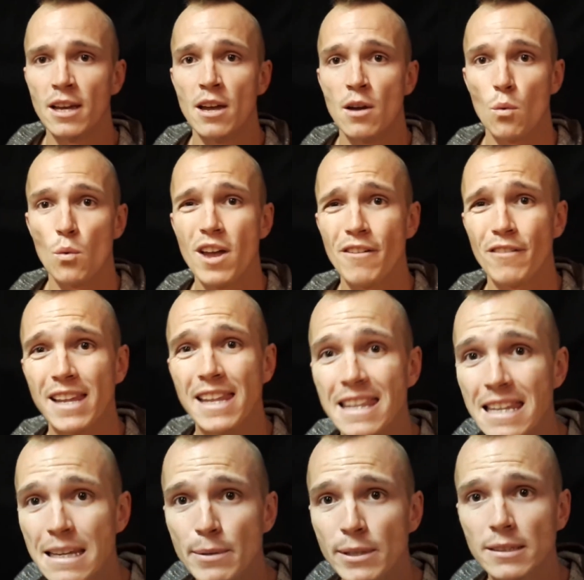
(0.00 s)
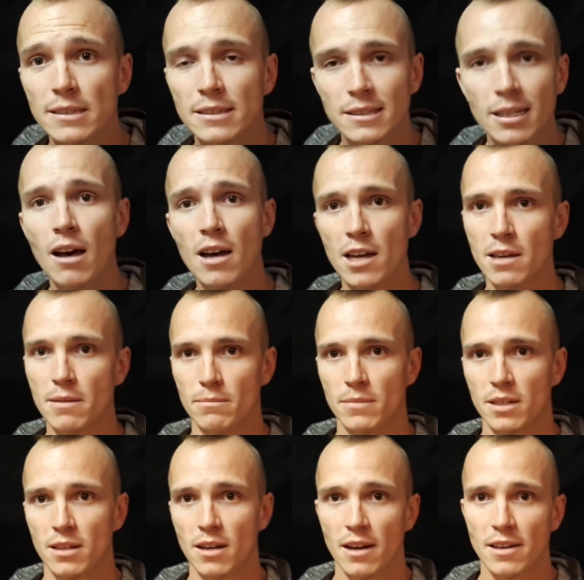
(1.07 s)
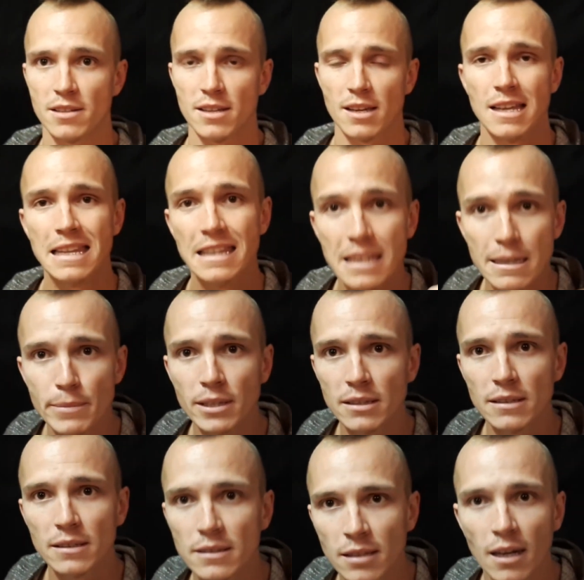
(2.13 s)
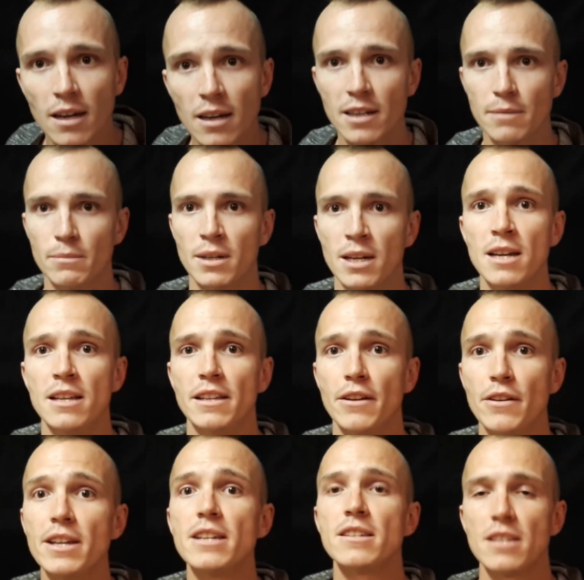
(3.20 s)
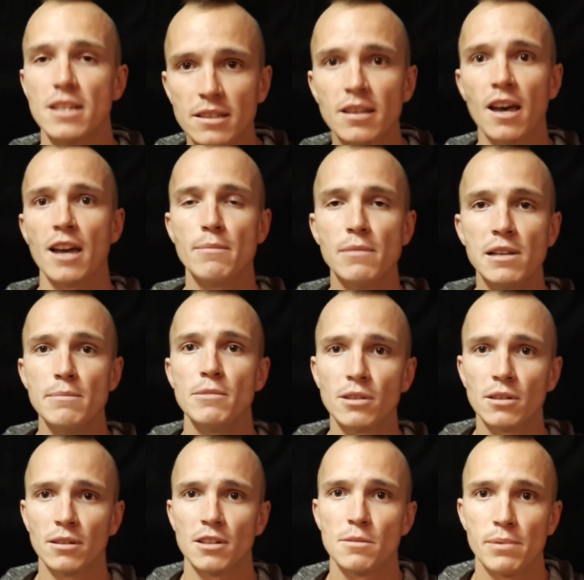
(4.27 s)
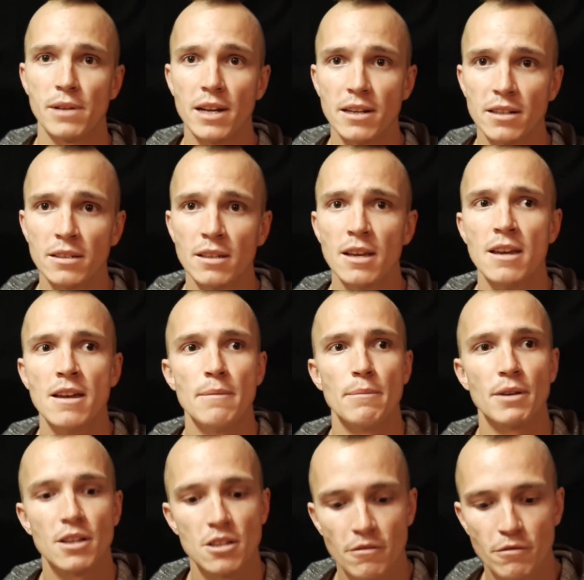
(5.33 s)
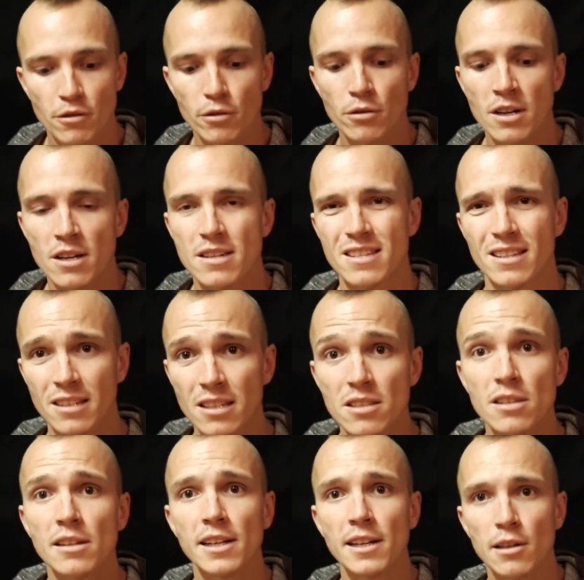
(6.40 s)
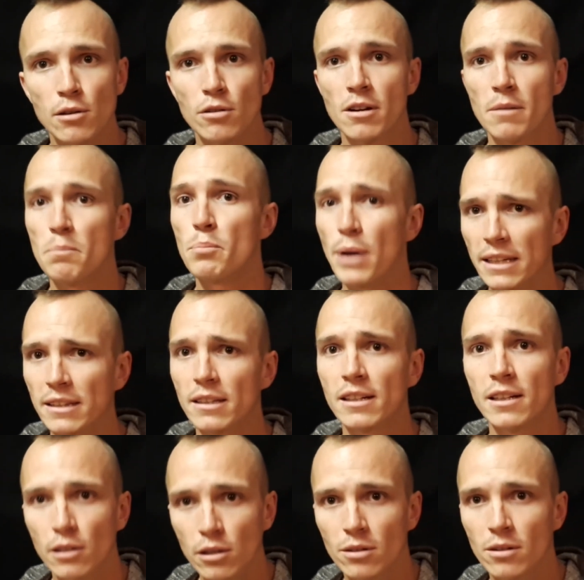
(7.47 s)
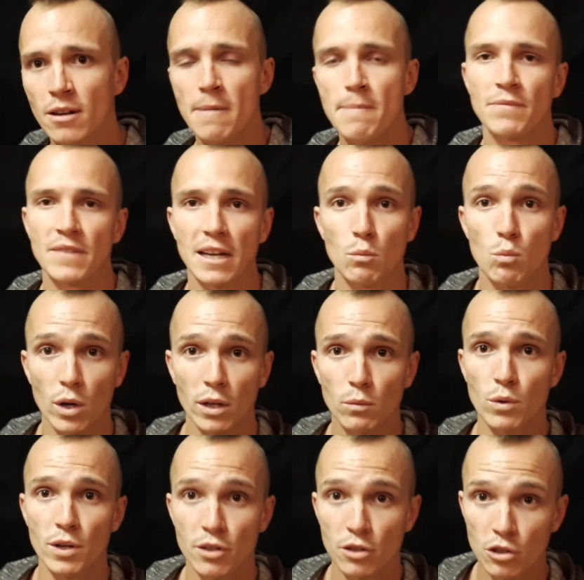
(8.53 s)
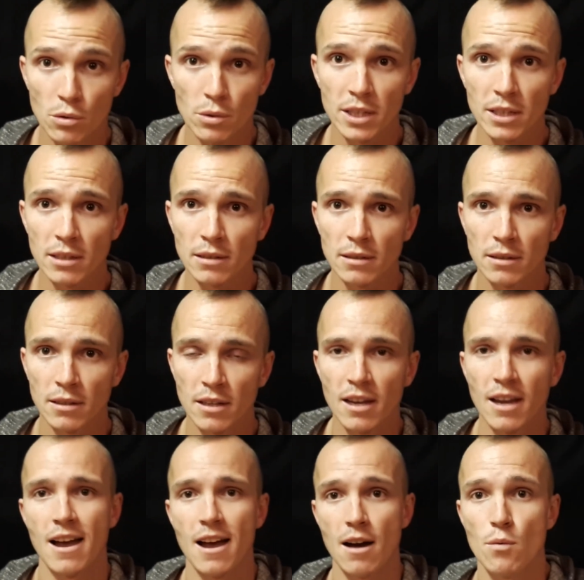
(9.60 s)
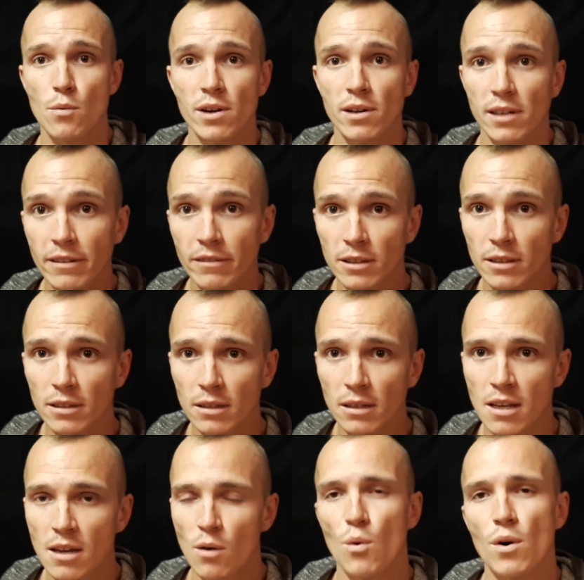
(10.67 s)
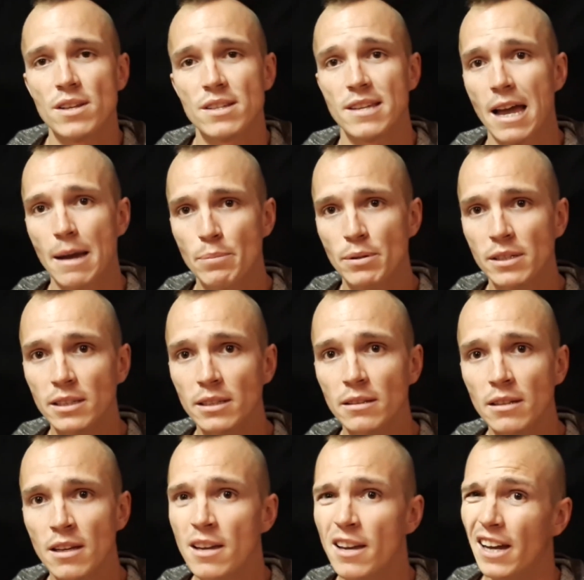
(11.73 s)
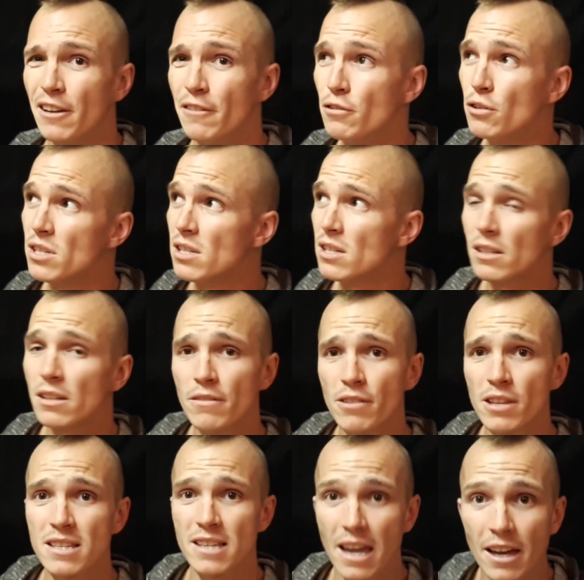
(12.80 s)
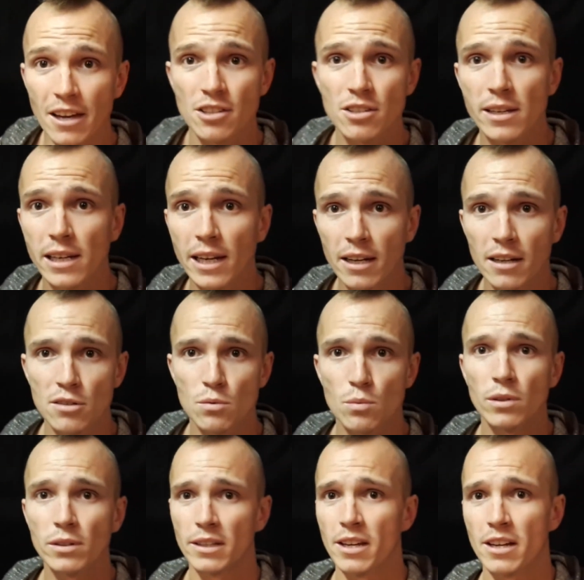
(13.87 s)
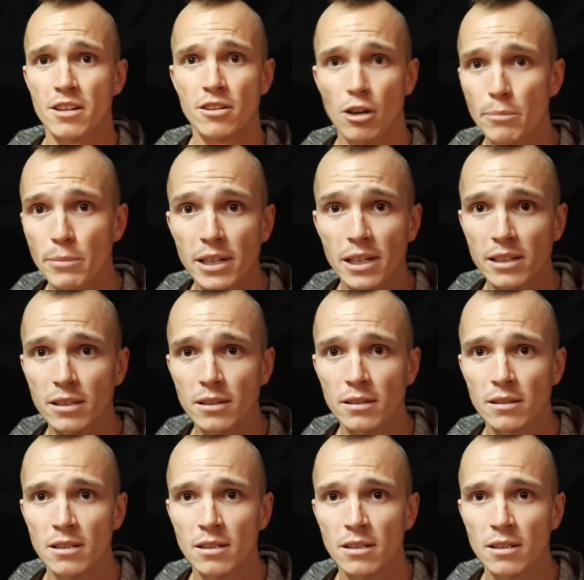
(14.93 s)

We have a limited time, guys, a limited time. There is a time limit on this planet, because if you statistically look, practically look at what we're doing, how we're living, what is happening, and if you see the things escalating in this world economically,